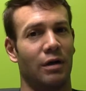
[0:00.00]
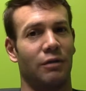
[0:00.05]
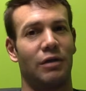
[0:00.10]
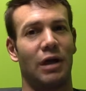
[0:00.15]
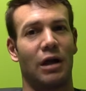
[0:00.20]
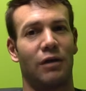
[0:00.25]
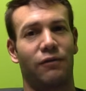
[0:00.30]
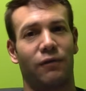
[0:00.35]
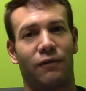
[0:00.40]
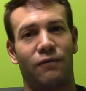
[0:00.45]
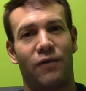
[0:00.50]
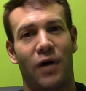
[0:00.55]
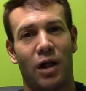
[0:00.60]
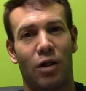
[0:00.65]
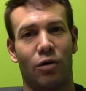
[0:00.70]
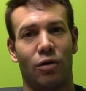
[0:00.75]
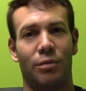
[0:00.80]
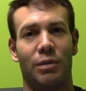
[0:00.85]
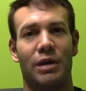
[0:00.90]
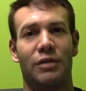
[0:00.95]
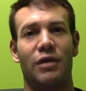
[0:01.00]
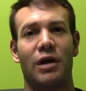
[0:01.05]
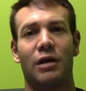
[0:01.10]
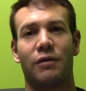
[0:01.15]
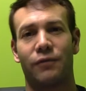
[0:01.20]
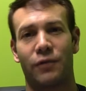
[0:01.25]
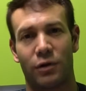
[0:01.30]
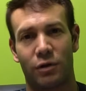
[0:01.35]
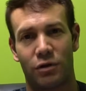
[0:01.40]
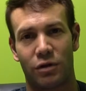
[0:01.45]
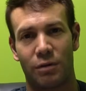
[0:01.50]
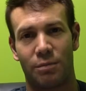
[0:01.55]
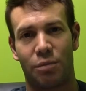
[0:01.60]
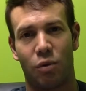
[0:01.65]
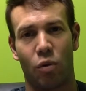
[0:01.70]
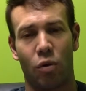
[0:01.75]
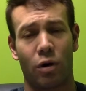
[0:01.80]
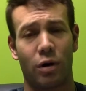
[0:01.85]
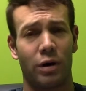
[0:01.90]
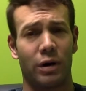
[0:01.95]
Thanks for following me. Thanks for your
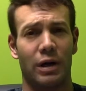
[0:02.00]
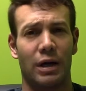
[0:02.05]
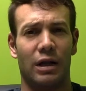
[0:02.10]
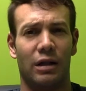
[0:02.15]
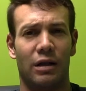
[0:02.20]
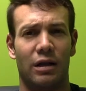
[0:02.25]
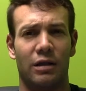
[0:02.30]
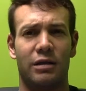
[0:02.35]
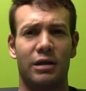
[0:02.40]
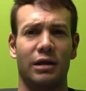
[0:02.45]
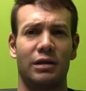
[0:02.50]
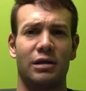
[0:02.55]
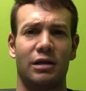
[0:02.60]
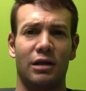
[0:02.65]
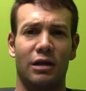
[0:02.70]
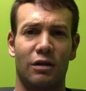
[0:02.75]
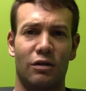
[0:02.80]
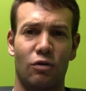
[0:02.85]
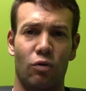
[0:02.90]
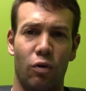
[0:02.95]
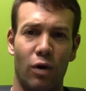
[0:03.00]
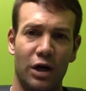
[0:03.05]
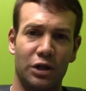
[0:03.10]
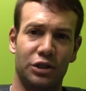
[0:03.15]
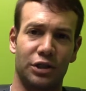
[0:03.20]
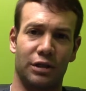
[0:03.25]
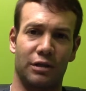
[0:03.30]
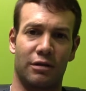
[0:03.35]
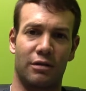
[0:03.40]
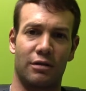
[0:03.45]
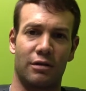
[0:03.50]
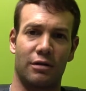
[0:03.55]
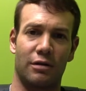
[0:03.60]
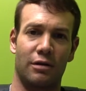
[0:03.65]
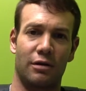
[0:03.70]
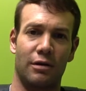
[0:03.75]
support. Let's get to these questions.